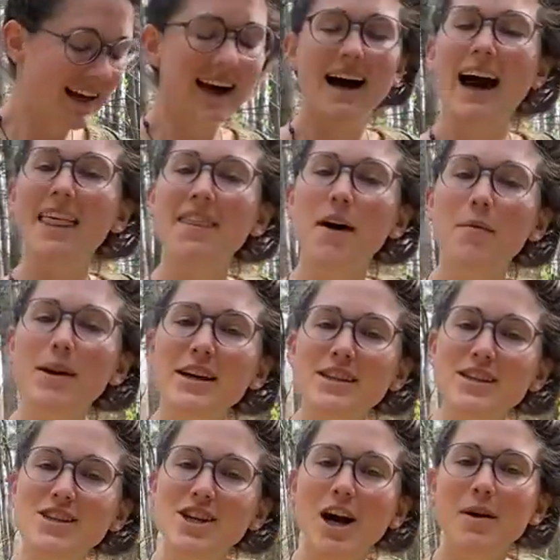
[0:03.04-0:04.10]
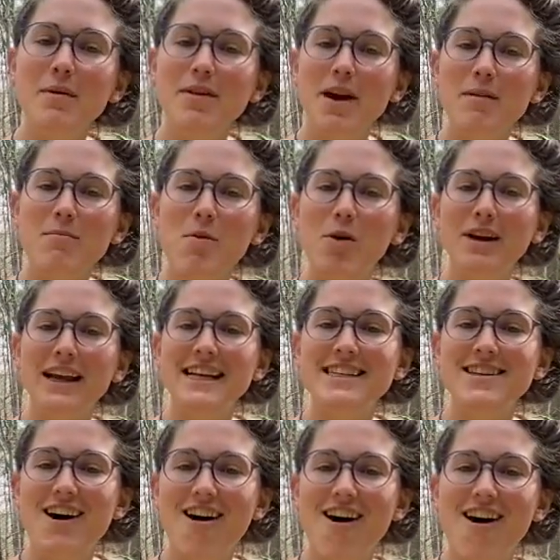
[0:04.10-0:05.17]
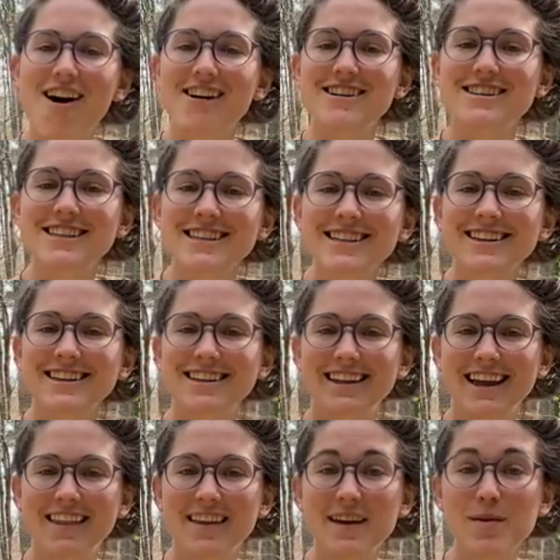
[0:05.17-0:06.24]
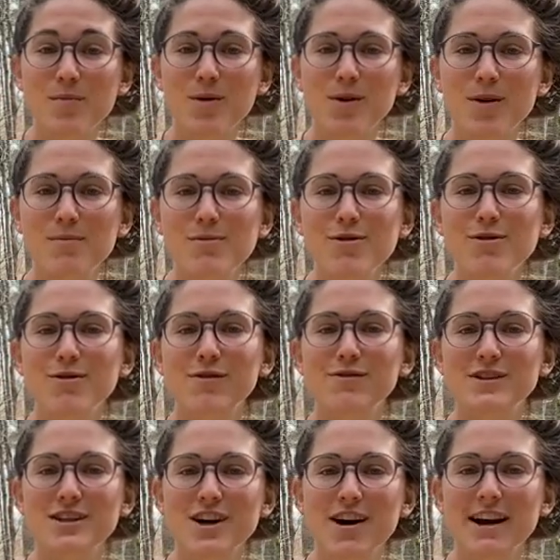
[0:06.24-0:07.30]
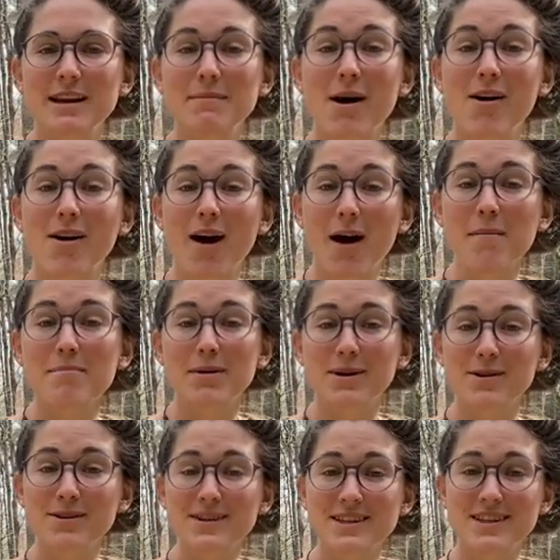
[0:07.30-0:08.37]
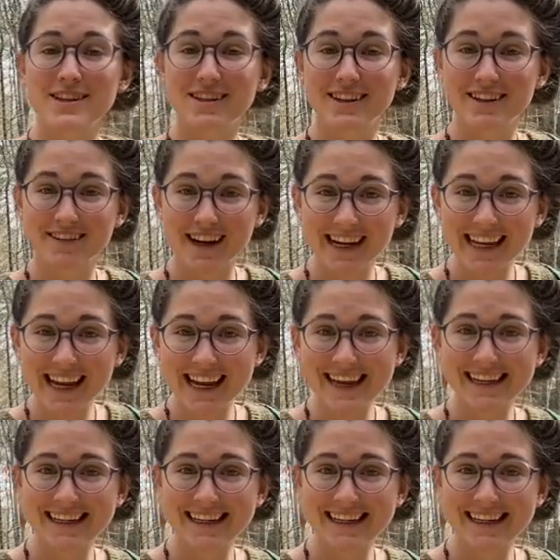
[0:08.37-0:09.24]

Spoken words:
I thought we could start with our morning song and then we'll move to talking about compost. You ready?